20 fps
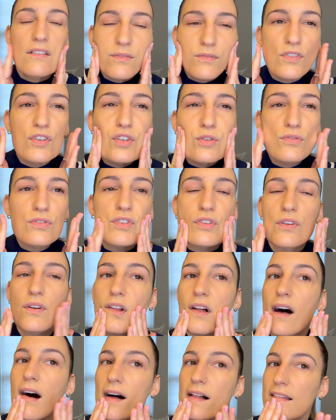
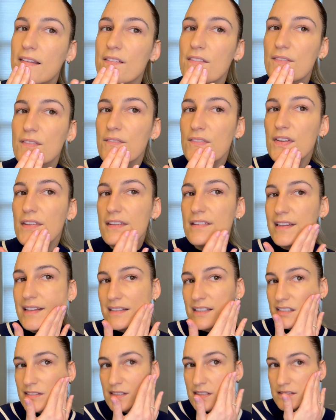I'm feeling like
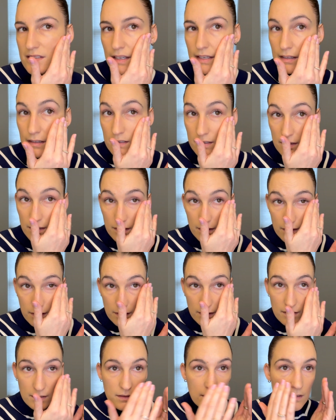this is like
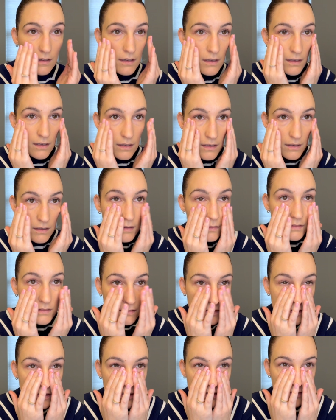
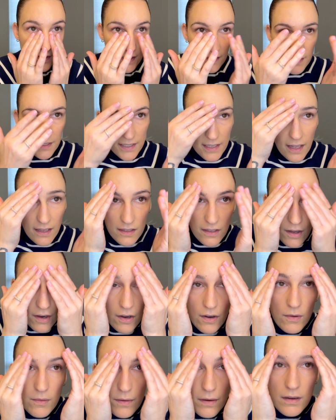just very
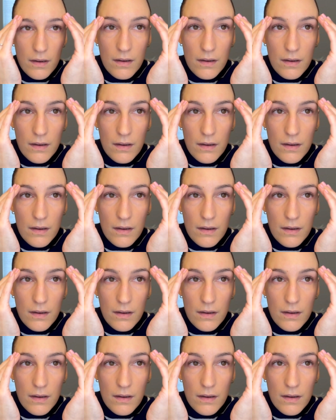yellow,